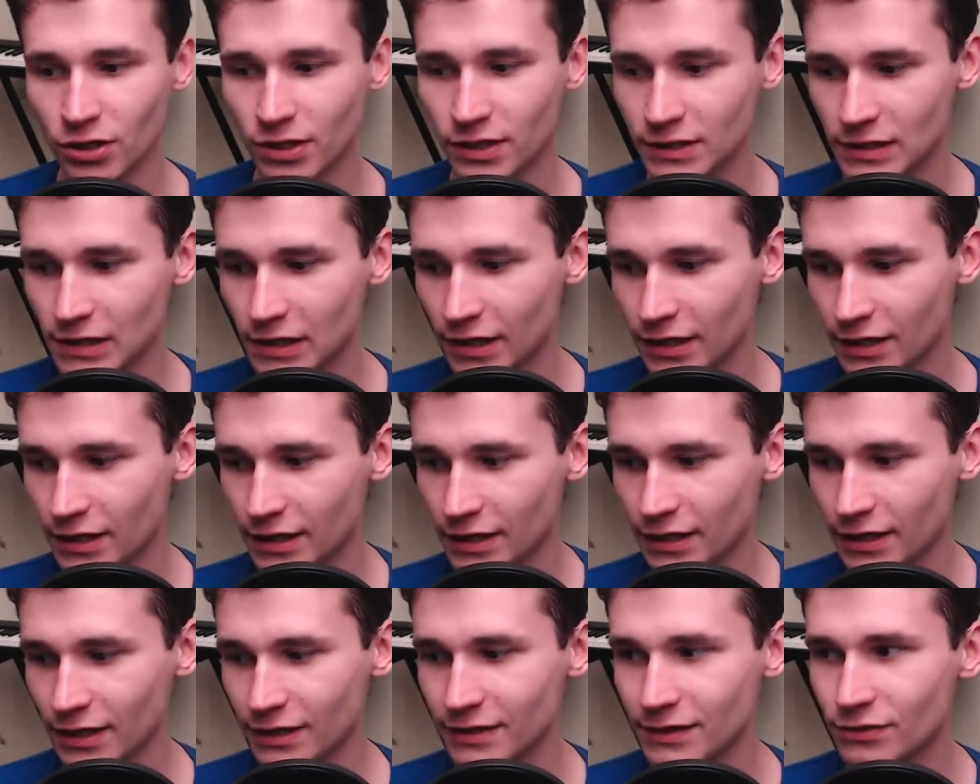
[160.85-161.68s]
It is like
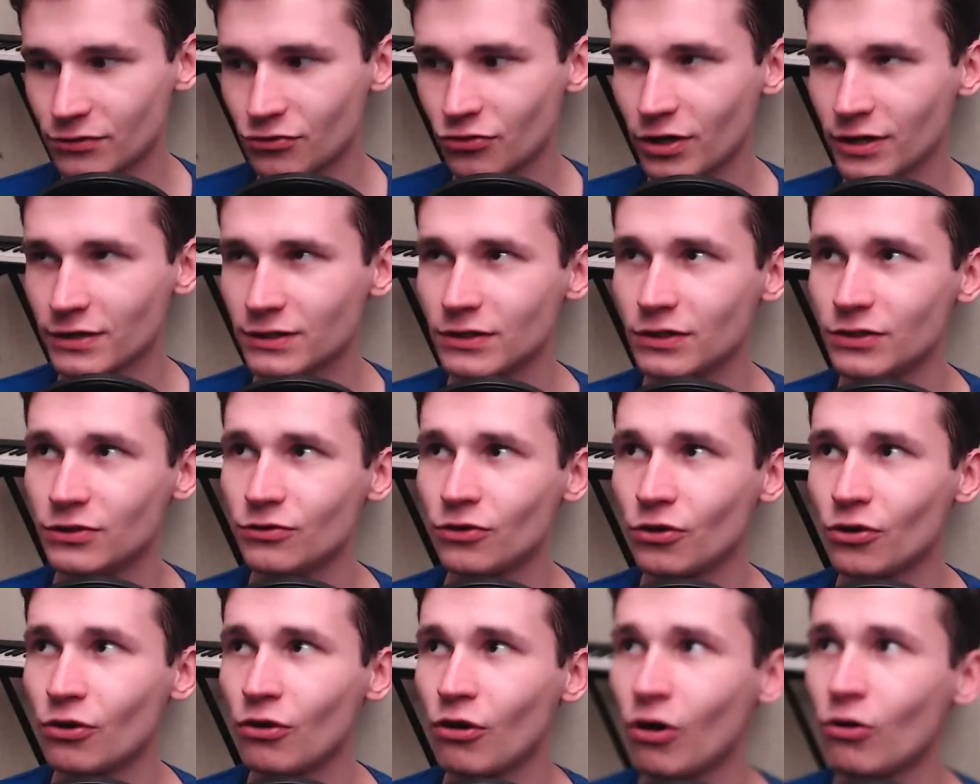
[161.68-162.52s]
constructing
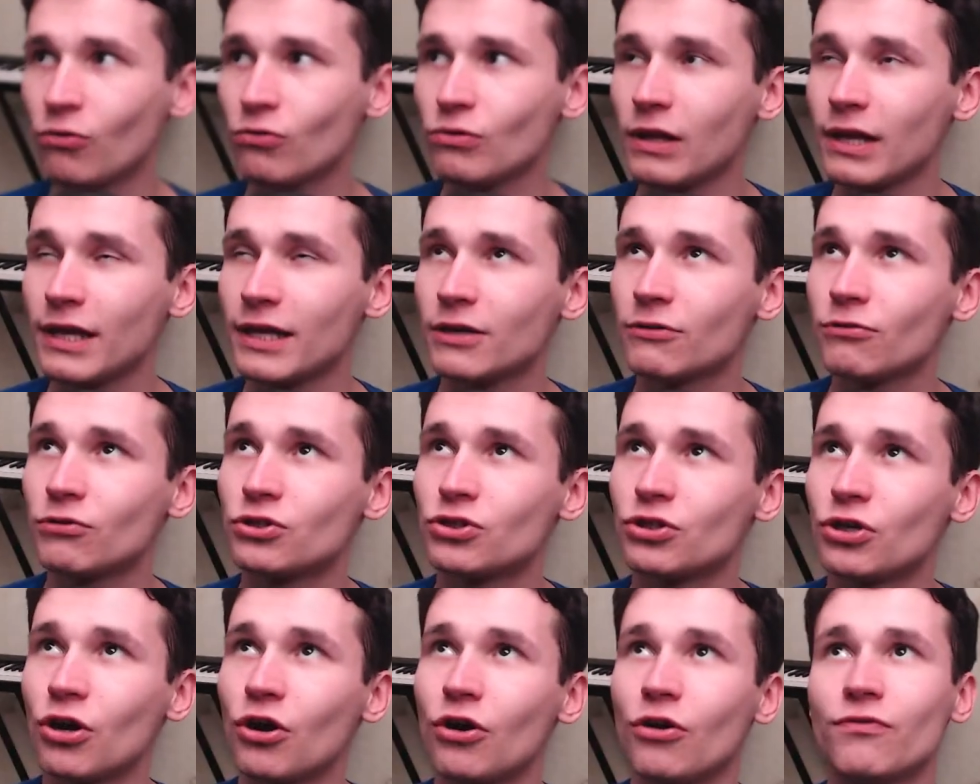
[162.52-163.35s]
your own
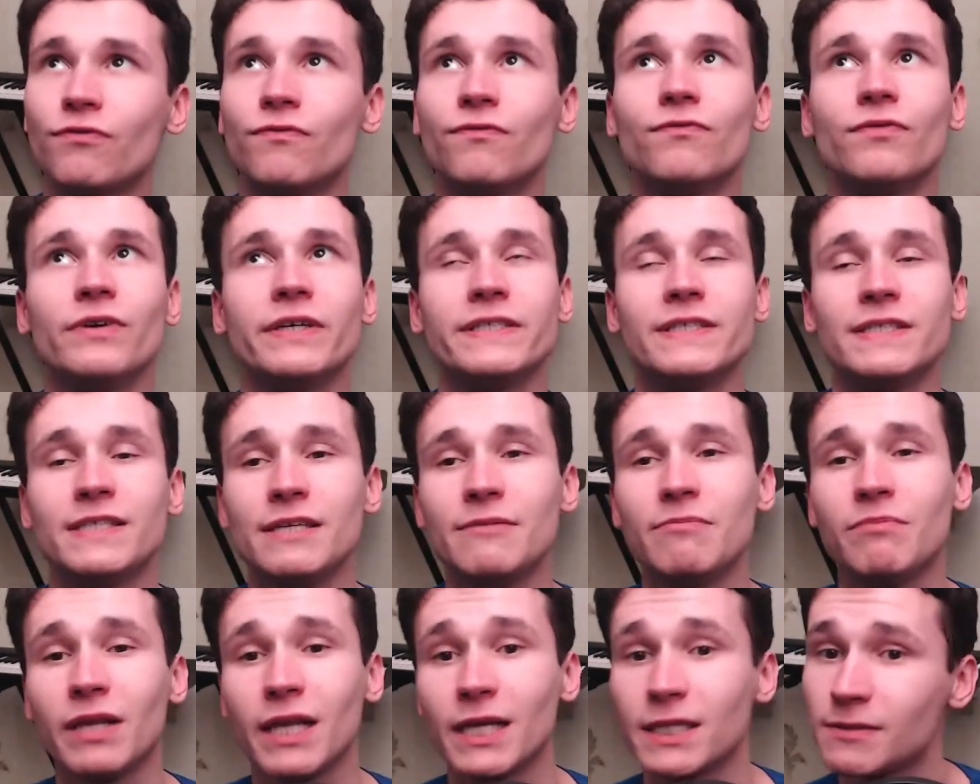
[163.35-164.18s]
language of uh, C++
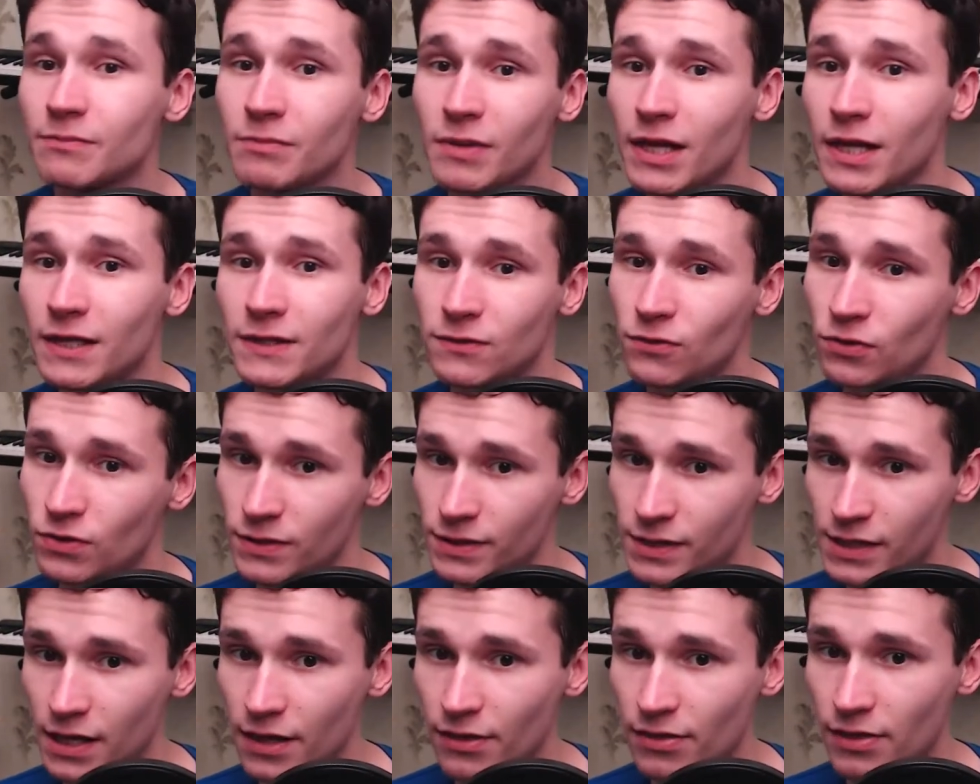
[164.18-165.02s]
or
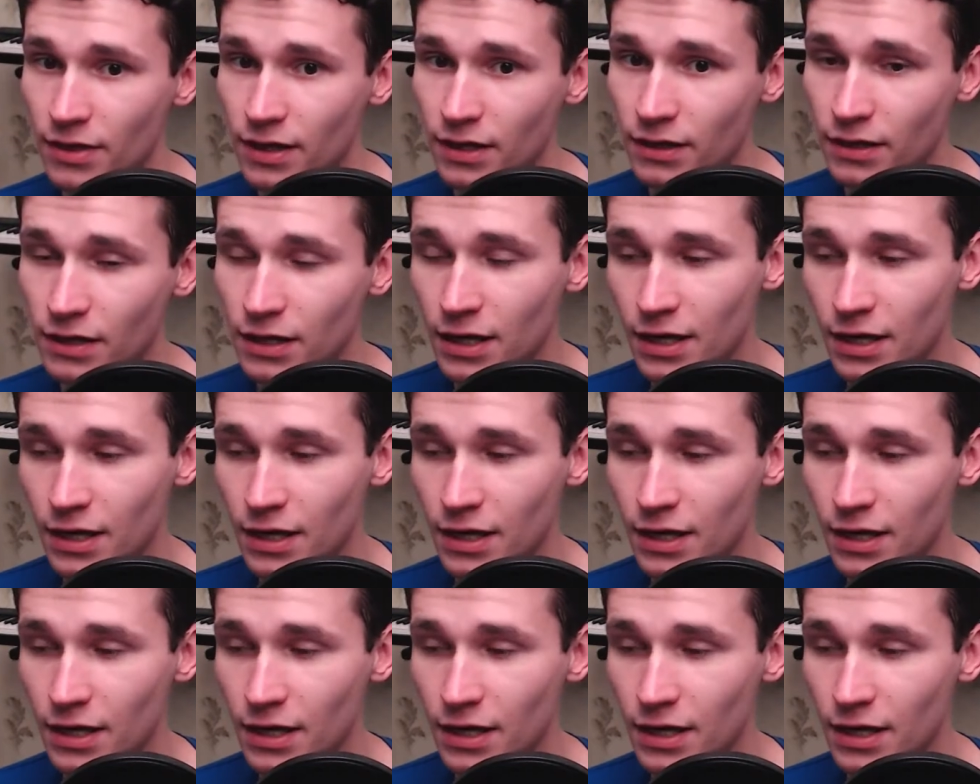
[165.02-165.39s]
something